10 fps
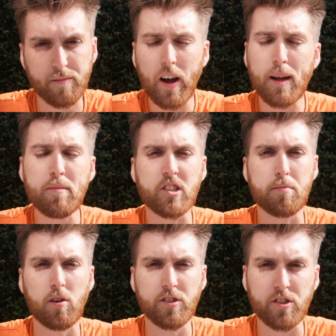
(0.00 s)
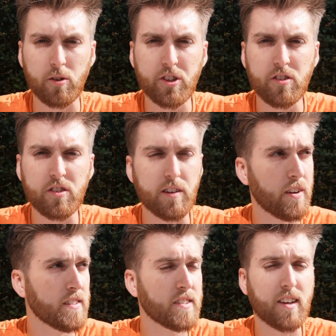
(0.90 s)
Our aim is to put on socials,
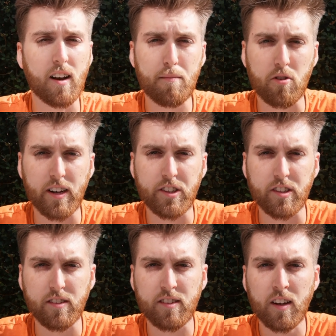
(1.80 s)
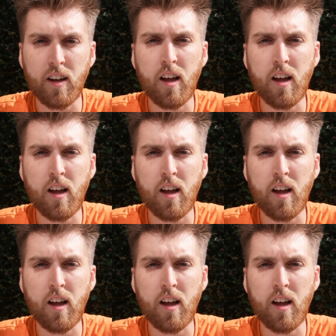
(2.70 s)
events, collaborations,